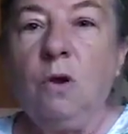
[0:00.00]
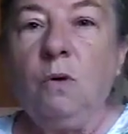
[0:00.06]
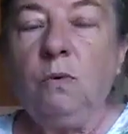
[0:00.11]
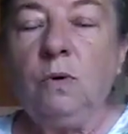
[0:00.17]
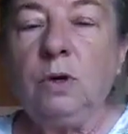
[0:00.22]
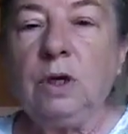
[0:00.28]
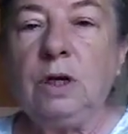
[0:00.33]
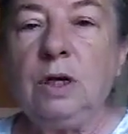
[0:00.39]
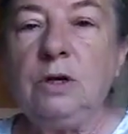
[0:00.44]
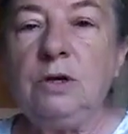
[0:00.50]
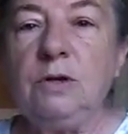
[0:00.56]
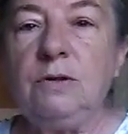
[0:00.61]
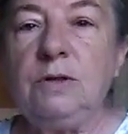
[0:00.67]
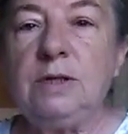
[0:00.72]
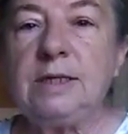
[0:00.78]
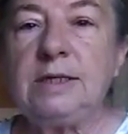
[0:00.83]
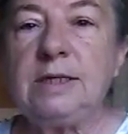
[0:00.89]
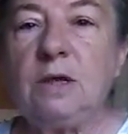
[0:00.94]
We're going to do
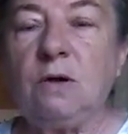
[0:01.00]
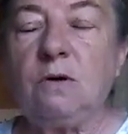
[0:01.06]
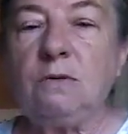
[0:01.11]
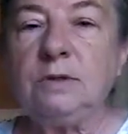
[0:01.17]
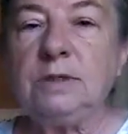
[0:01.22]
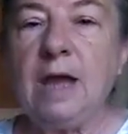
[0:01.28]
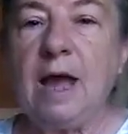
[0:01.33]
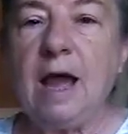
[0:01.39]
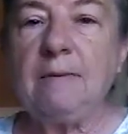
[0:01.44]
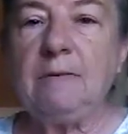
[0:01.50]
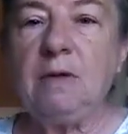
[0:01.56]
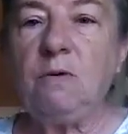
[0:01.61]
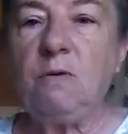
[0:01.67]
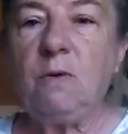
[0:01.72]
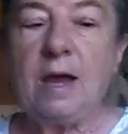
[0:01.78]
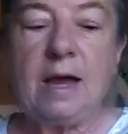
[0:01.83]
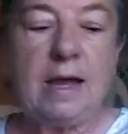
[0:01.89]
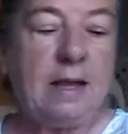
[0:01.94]
this the old-timey
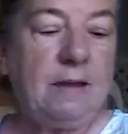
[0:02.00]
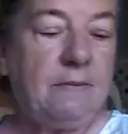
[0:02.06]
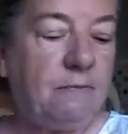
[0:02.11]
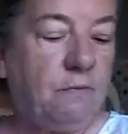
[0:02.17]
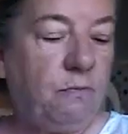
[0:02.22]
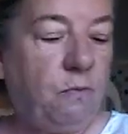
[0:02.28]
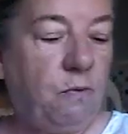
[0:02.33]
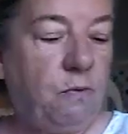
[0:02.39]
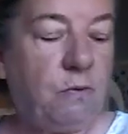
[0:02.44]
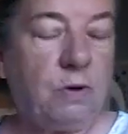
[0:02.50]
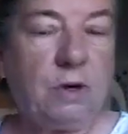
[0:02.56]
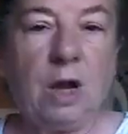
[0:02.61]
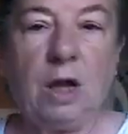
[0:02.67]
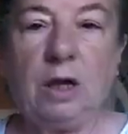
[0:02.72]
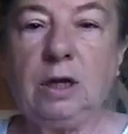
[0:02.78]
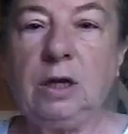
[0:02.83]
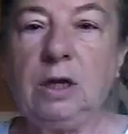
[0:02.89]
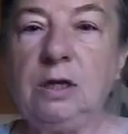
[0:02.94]
way, where we're
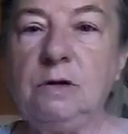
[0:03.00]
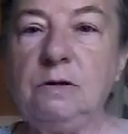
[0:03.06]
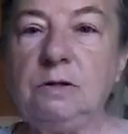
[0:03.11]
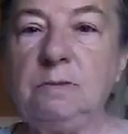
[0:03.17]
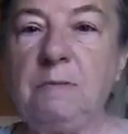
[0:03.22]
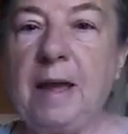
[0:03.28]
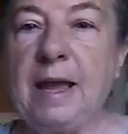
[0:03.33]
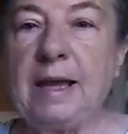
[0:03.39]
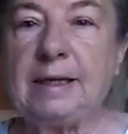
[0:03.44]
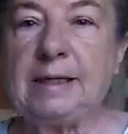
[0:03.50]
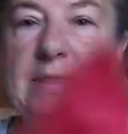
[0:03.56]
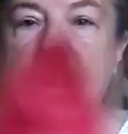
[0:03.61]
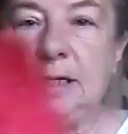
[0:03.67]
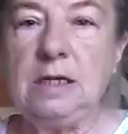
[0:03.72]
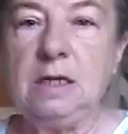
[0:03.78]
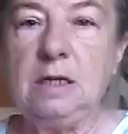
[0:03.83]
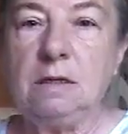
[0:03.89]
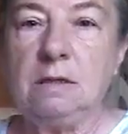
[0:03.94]
not going to use
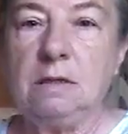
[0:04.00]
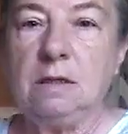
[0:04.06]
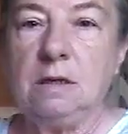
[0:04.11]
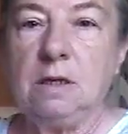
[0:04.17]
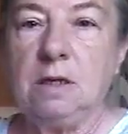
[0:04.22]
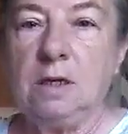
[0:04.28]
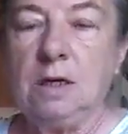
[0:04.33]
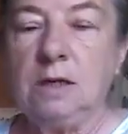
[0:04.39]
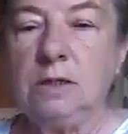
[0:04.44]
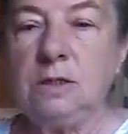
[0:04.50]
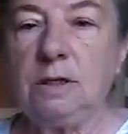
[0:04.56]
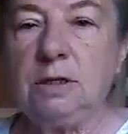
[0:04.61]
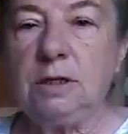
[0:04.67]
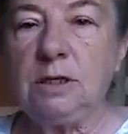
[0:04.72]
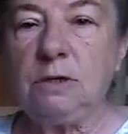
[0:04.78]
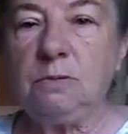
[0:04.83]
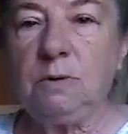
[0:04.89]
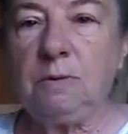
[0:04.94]
pectin. So
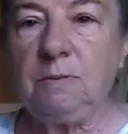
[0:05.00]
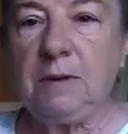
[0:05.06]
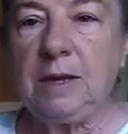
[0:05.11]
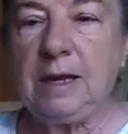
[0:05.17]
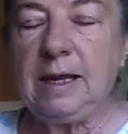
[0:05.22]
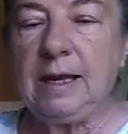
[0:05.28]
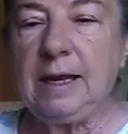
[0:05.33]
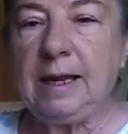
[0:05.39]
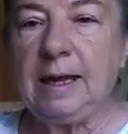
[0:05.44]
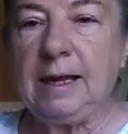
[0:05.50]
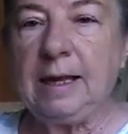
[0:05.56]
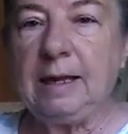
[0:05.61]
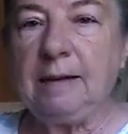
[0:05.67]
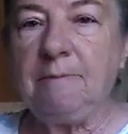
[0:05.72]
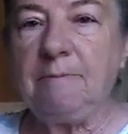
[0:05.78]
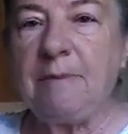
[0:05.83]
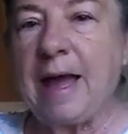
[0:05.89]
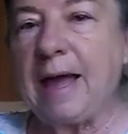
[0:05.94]
this would be
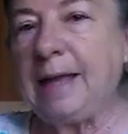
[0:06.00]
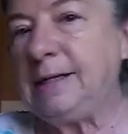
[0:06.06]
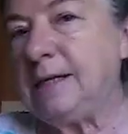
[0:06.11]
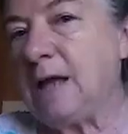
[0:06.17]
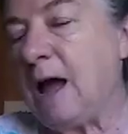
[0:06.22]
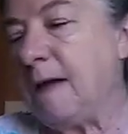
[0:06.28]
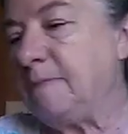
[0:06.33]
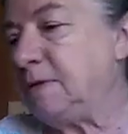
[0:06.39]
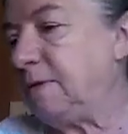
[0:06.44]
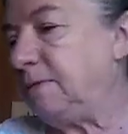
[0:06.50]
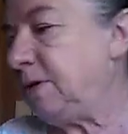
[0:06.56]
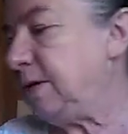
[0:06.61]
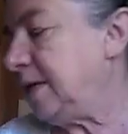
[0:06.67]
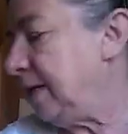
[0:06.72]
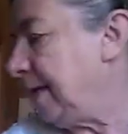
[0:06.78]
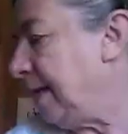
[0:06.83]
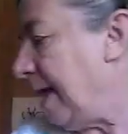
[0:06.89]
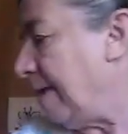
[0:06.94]
in bad times if you
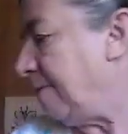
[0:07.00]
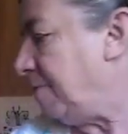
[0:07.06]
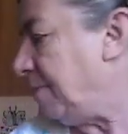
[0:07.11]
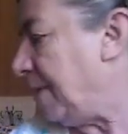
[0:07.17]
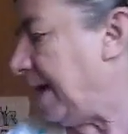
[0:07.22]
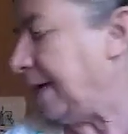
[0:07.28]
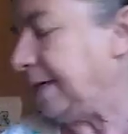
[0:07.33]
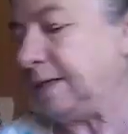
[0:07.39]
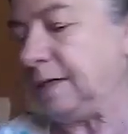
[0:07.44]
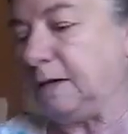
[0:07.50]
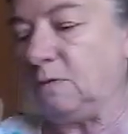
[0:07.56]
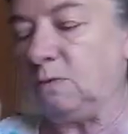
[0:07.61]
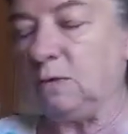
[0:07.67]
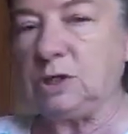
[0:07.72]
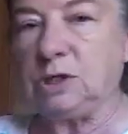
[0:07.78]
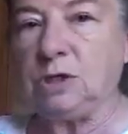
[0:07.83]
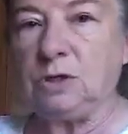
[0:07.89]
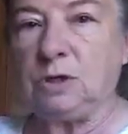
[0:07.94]
didn't have pectin,
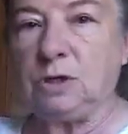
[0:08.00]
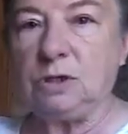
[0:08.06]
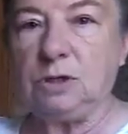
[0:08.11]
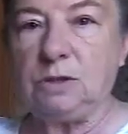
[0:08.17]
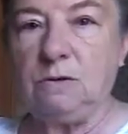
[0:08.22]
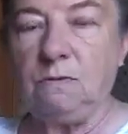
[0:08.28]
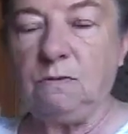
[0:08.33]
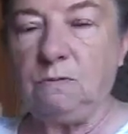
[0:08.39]
what you could